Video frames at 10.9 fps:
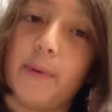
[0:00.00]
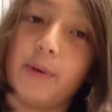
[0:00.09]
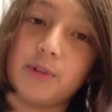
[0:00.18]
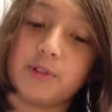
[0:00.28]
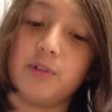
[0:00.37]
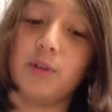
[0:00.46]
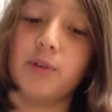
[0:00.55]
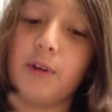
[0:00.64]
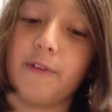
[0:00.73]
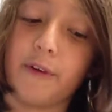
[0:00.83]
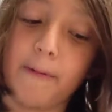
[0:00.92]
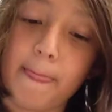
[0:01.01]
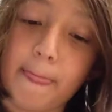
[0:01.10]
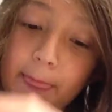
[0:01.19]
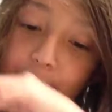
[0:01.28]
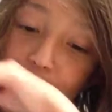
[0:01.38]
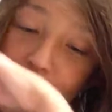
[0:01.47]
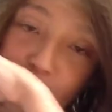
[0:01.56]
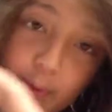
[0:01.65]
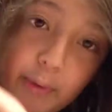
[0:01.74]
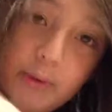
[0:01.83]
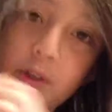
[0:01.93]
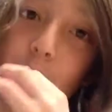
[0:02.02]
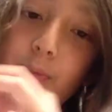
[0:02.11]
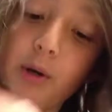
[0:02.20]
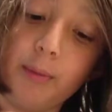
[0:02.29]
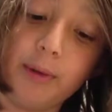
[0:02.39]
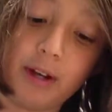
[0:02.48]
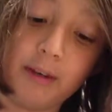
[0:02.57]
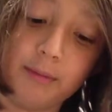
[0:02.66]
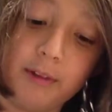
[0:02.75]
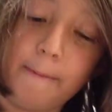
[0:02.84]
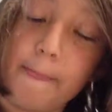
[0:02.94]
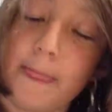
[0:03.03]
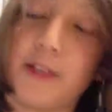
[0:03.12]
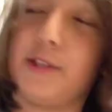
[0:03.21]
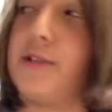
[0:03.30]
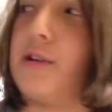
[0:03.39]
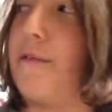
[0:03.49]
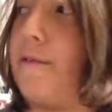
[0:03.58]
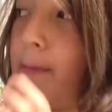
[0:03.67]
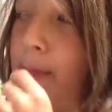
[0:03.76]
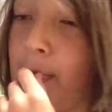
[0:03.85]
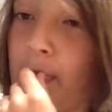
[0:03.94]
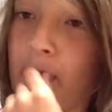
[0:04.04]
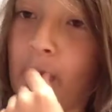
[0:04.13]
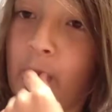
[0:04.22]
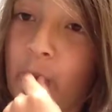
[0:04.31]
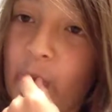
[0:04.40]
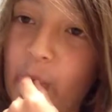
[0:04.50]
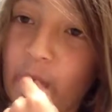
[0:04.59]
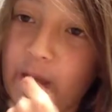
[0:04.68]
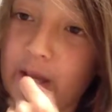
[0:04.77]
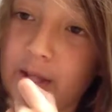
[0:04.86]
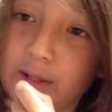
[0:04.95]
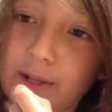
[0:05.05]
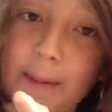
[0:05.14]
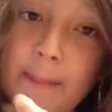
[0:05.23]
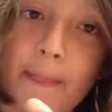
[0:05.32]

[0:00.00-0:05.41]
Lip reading: It was still really fun. Little bro behind me and stuff. And, yeah.